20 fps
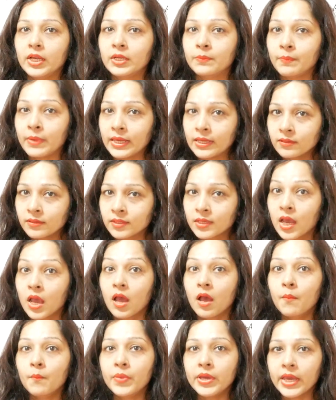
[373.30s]
It means
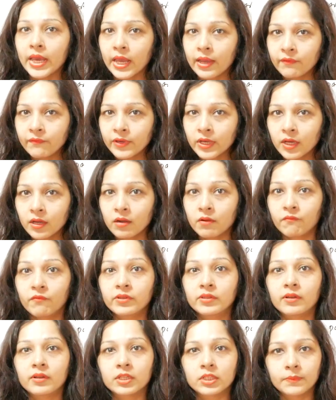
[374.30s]
behavior
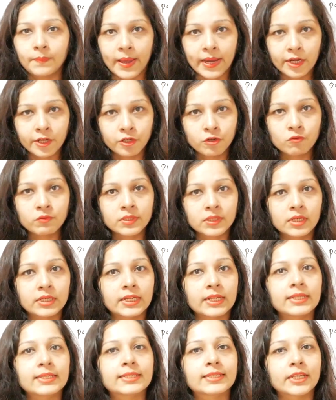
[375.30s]
with respect to
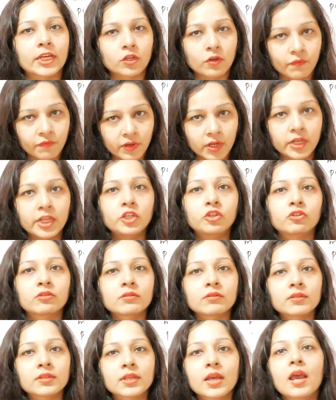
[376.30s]
certain set of
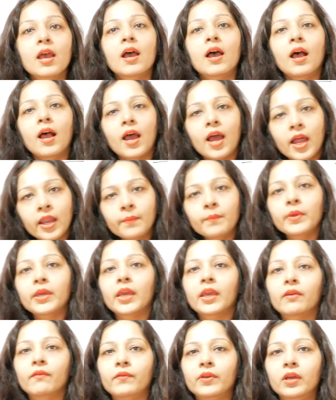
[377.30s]
conditions and
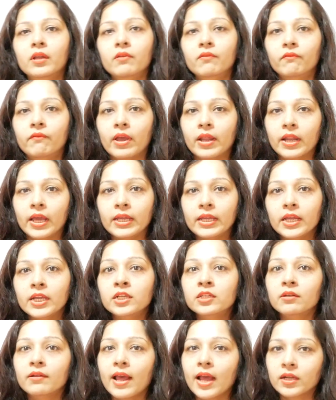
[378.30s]
behavior when I
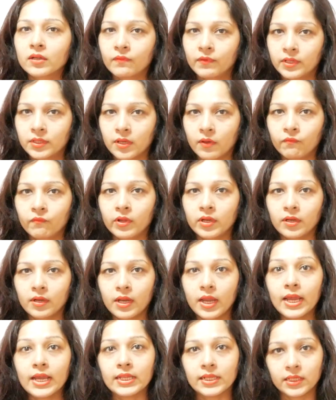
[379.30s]
interact with someone
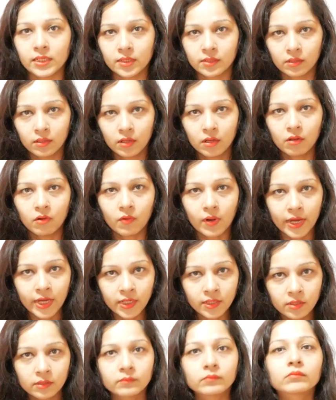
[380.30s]
else,
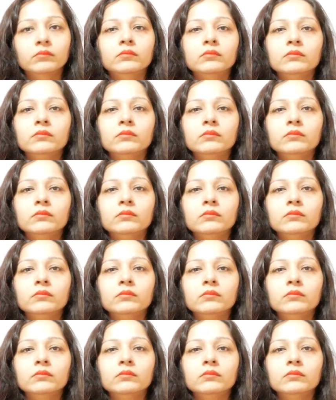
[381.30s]
right?